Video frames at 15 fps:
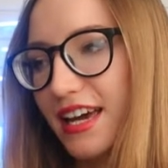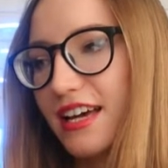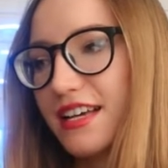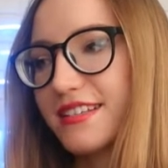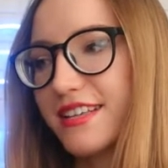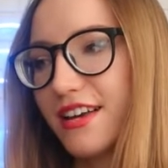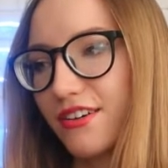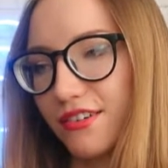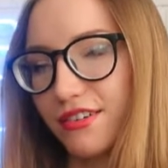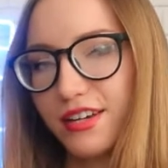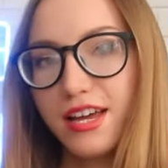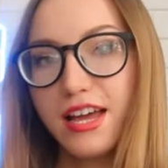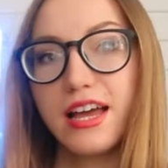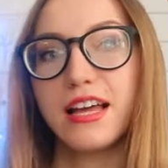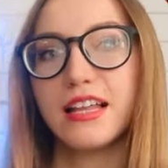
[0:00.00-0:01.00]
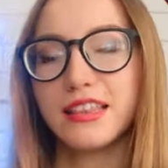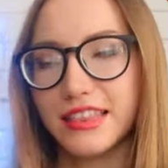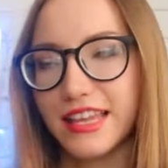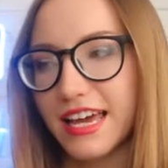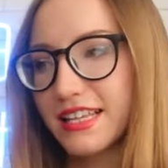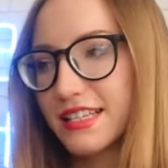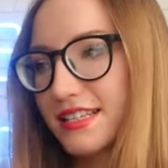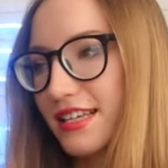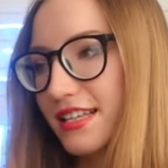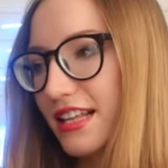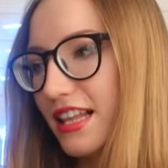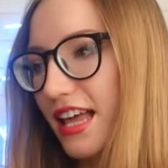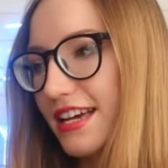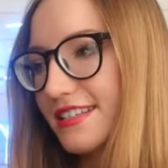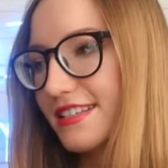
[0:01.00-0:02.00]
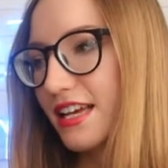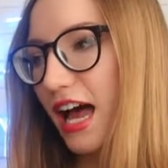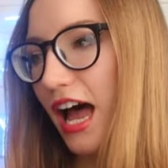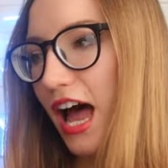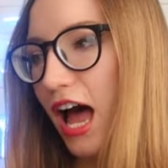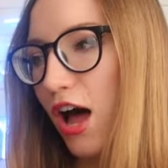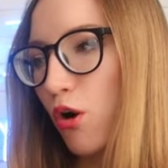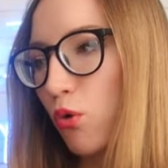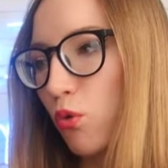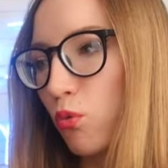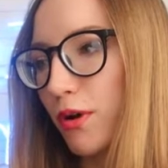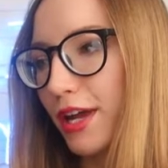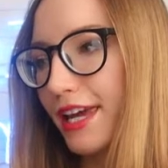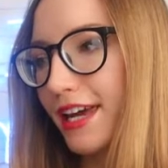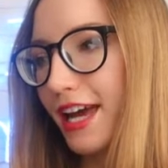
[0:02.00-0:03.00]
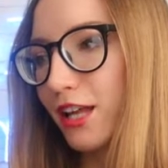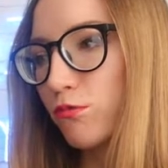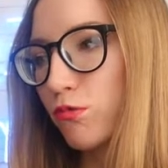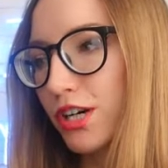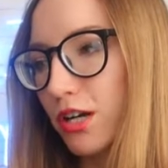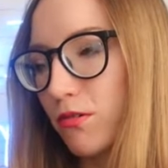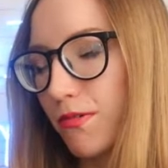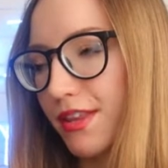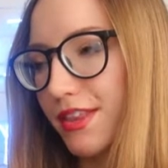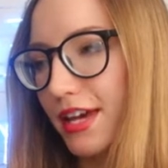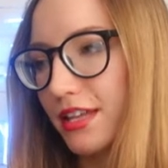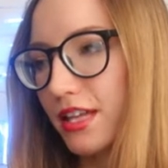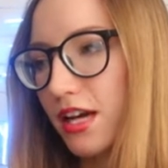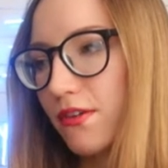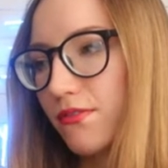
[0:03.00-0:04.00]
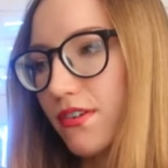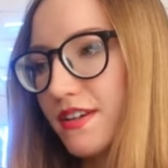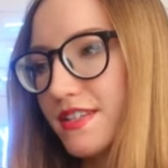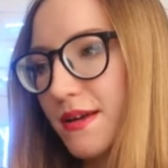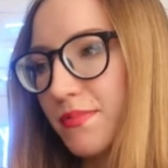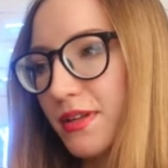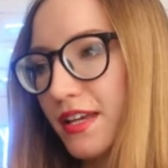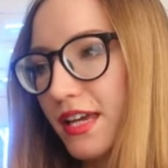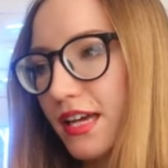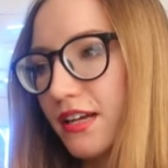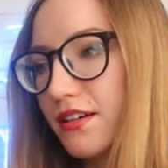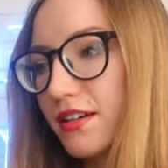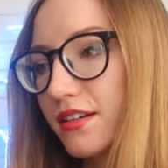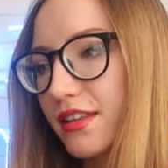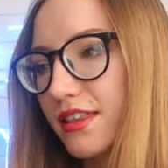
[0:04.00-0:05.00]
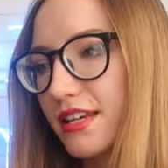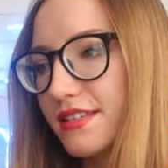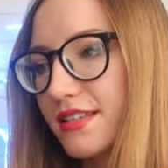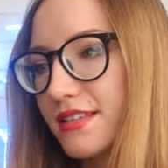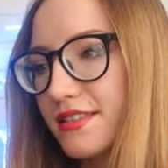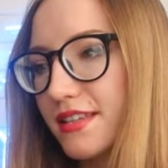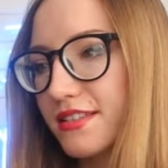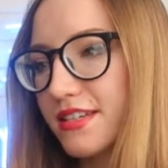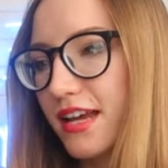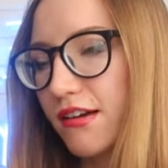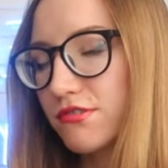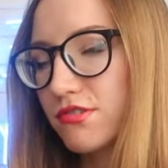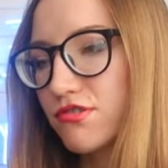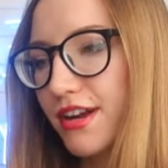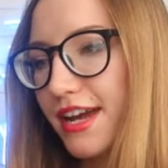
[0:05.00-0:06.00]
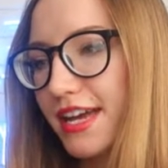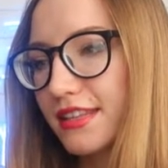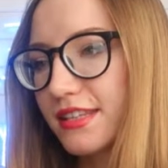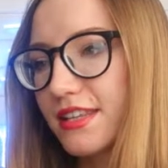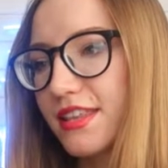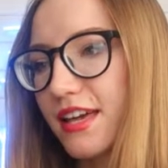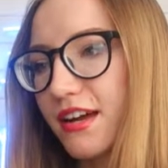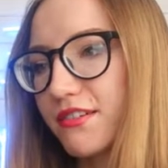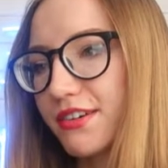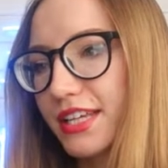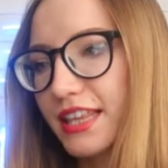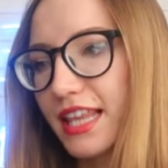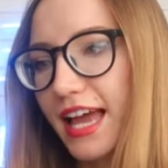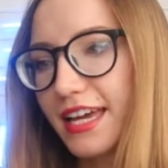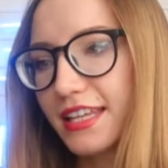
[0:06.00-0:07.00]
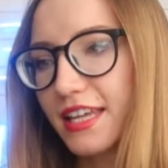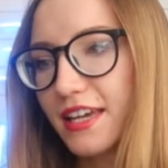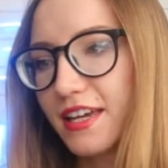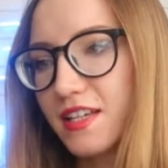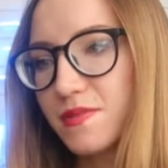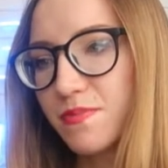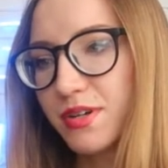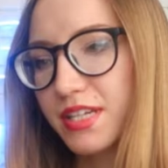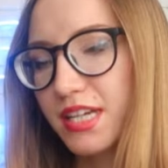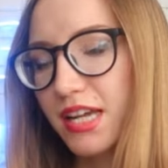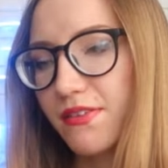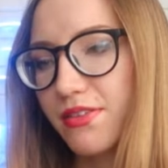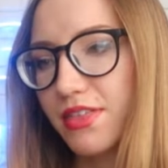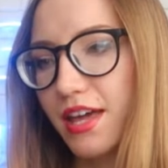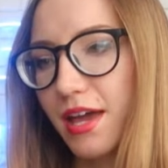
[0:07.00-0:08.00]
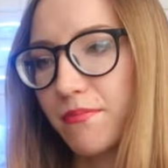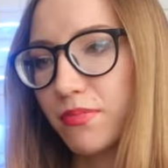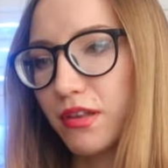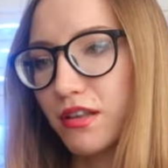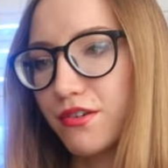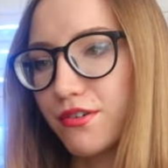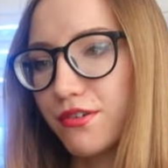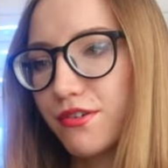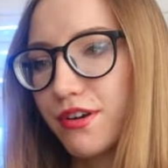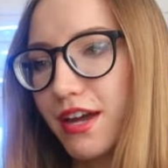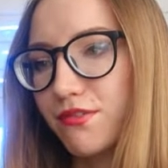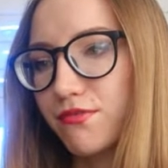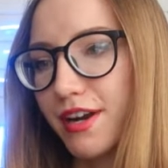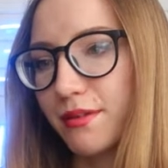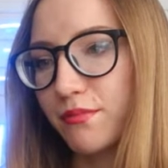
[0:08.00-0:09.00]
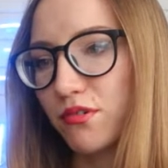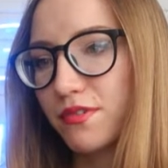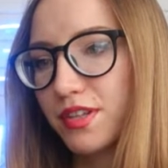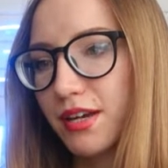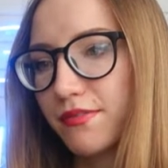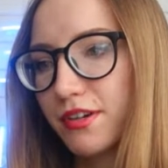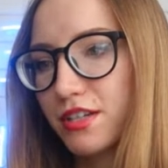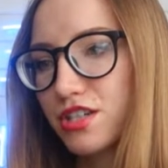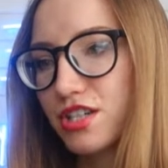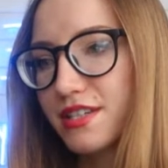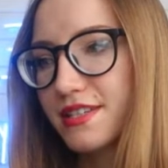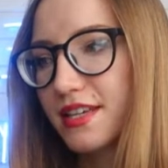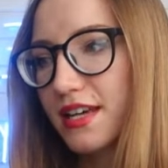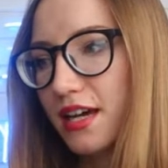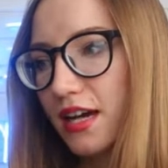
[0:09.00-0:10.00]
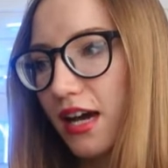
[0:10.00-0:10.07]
So let's analyze how we can work with it. For example, here, this is the downtrend. The green line is beneath the blue and red moving averages.